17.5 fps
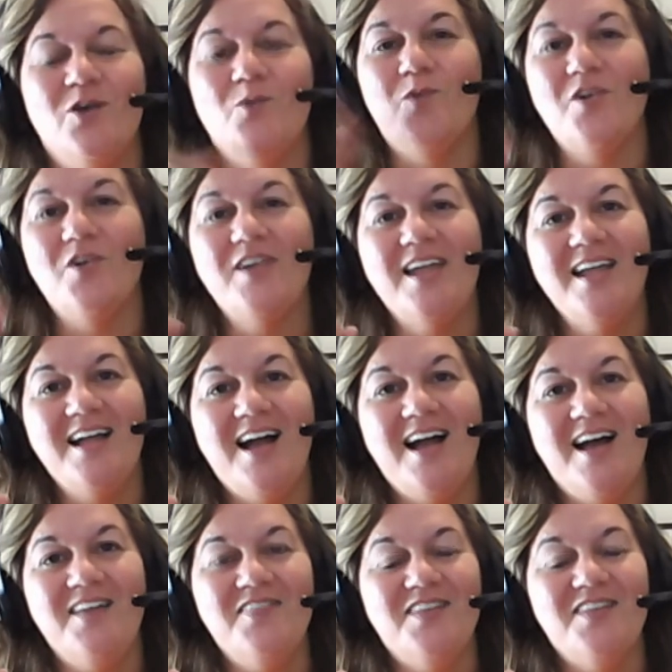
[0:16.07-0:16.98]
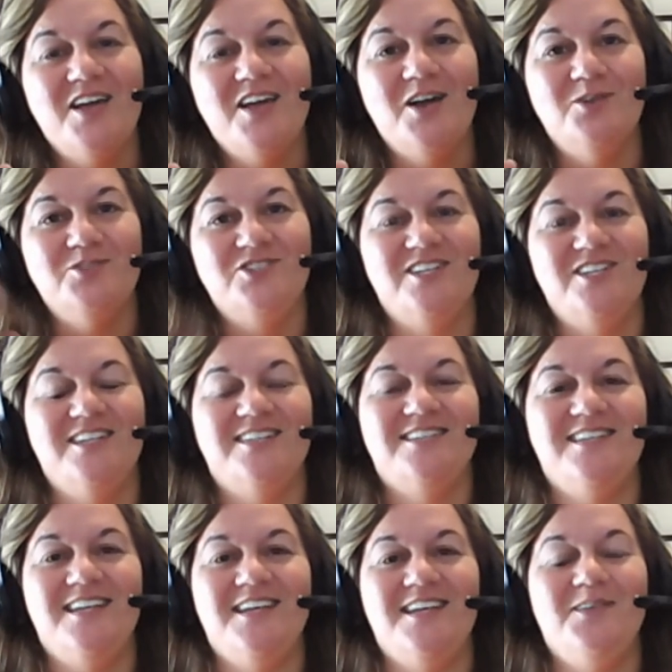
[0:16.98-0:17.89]
working on the coaching
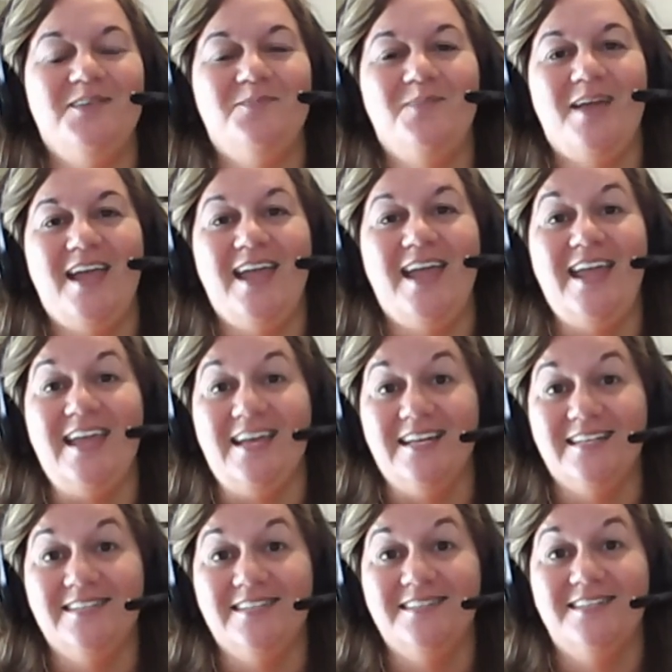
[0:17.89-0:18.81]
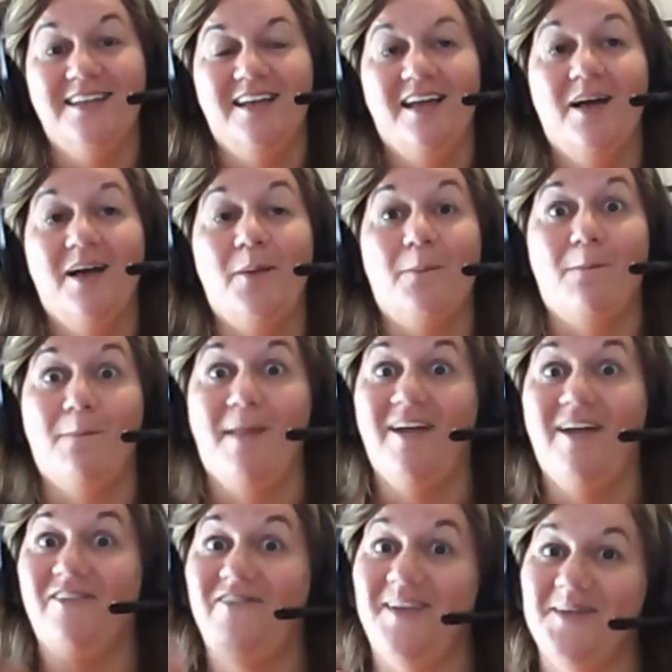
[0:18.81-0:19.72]
team, and
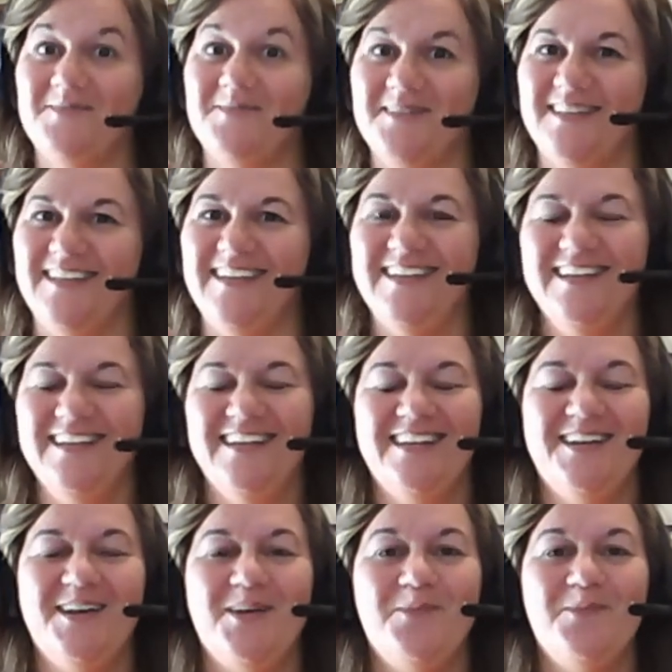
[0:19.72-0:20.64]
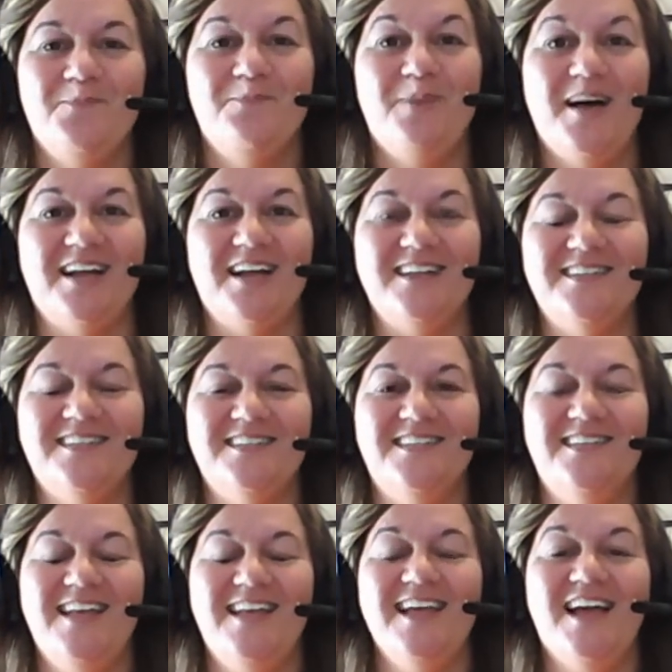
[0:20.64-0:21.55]
my family. But
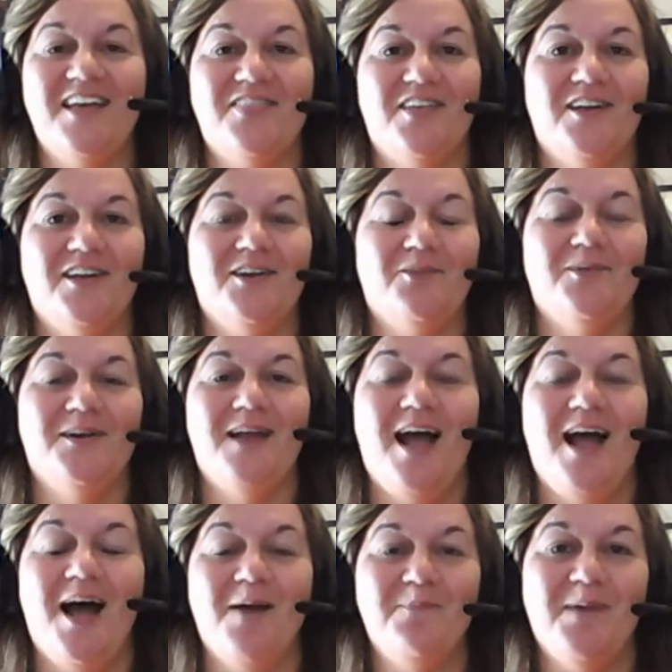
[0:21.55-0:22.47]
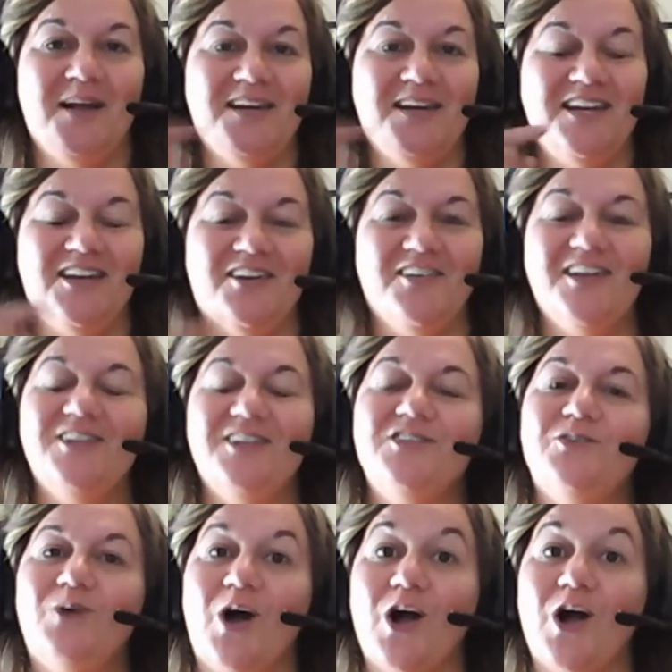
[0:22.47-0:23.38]
today I thought I would hop on here and
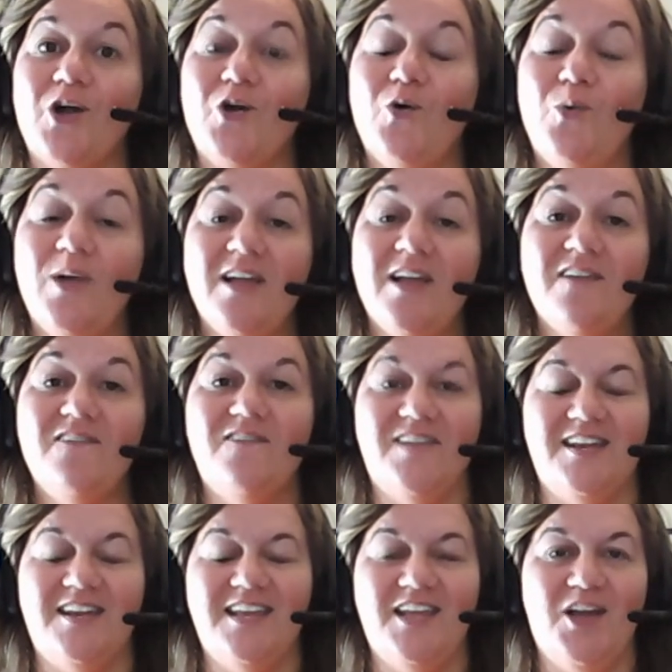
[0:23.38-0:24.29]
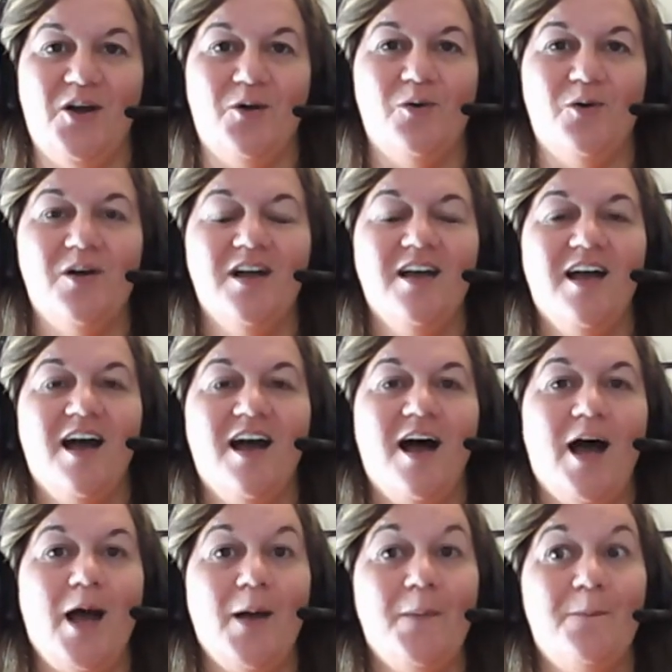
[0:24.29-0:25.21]
do a quick video
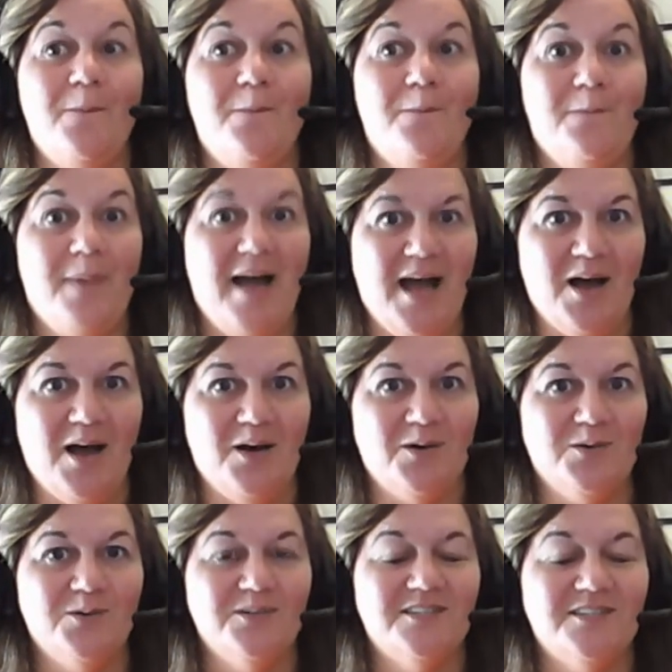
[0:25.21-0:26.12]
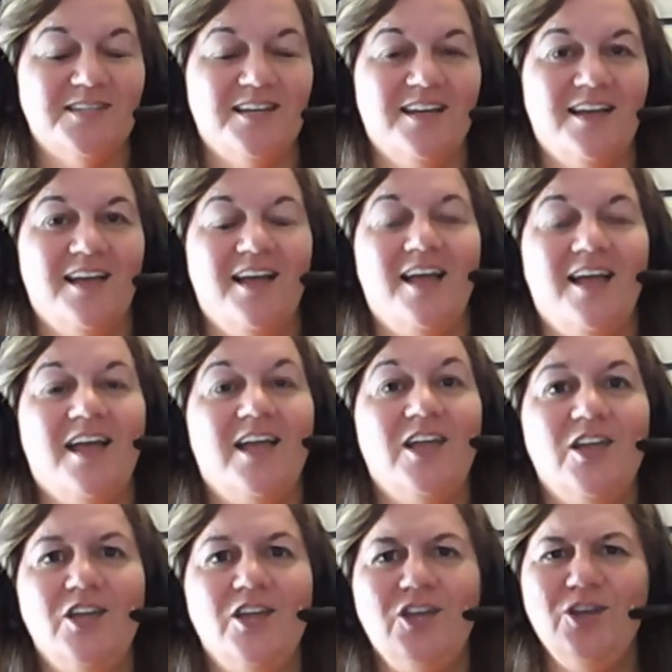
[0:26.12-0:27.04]
about
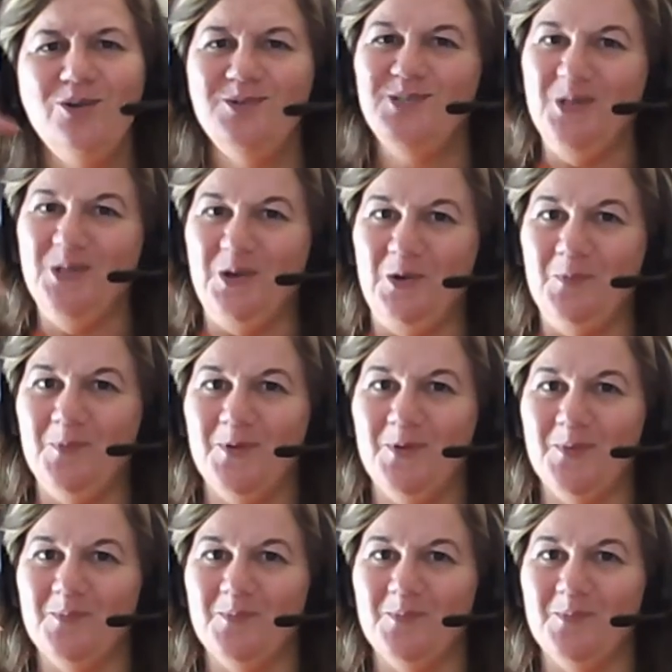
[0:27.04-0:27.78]
YouTube.